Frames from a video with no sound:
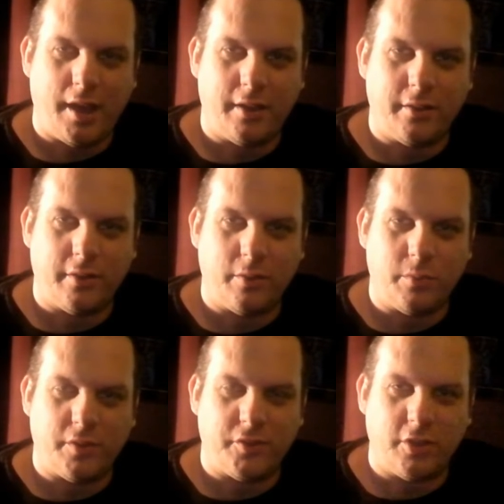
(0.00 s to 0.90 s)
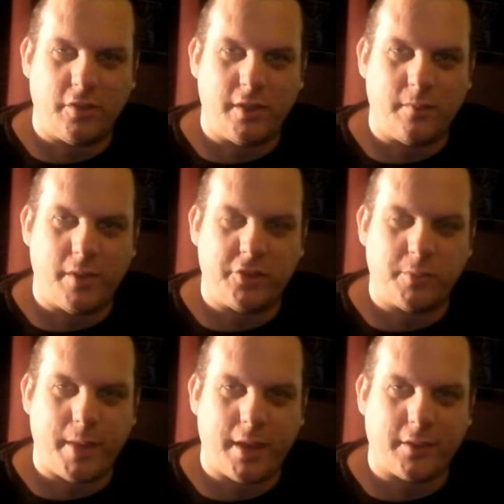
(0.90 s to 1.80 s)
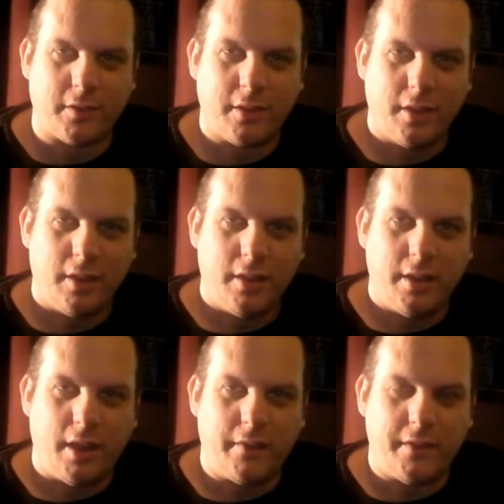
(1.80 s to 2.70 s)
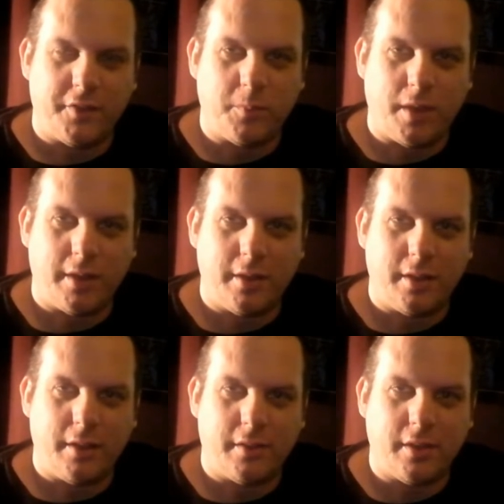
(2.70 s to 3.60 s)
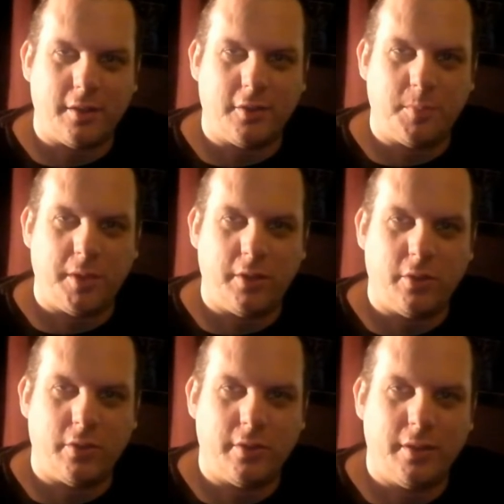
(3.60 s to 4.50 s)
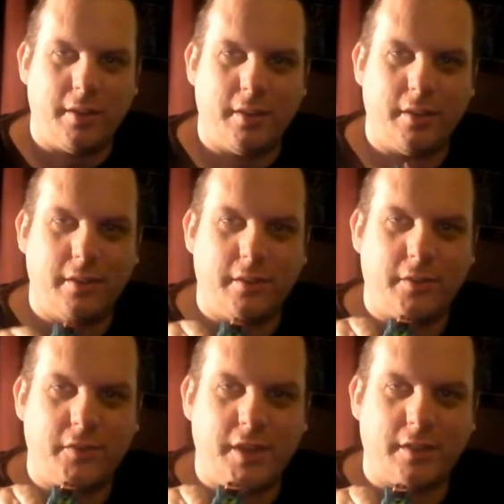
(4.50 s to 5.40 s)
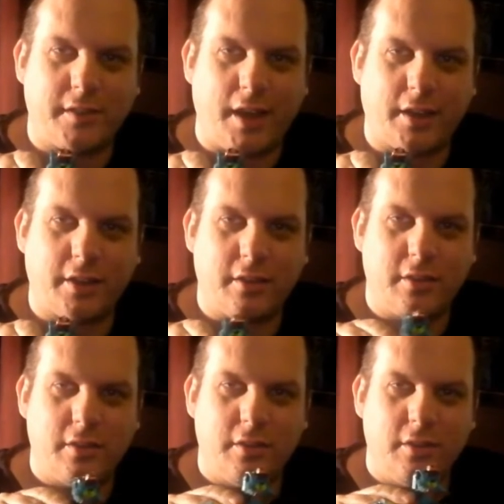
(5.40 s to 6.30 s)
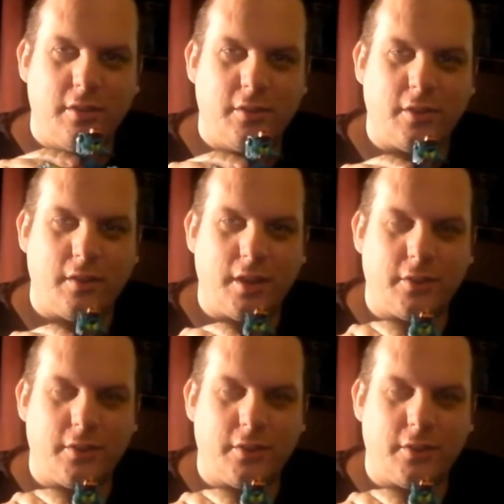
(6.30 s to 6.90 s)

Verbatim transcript: and we're still on the adventure packs and this one is going to be on Sea Attack. So